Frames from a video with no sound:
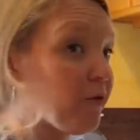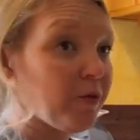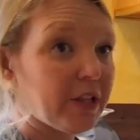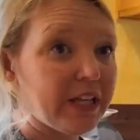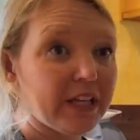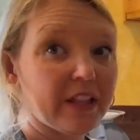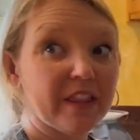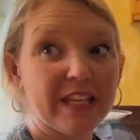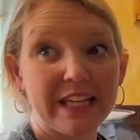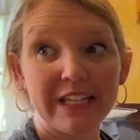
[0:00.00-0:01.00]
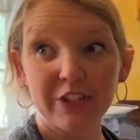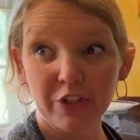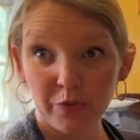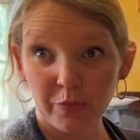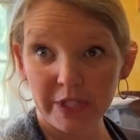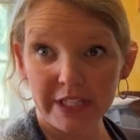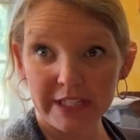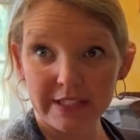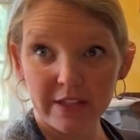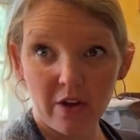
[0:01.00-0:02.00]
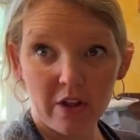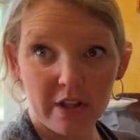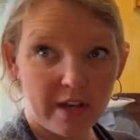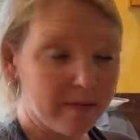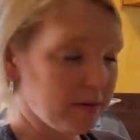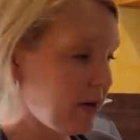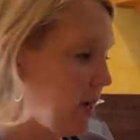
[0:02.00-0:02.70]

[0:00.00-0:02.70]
filling the ingredients all up.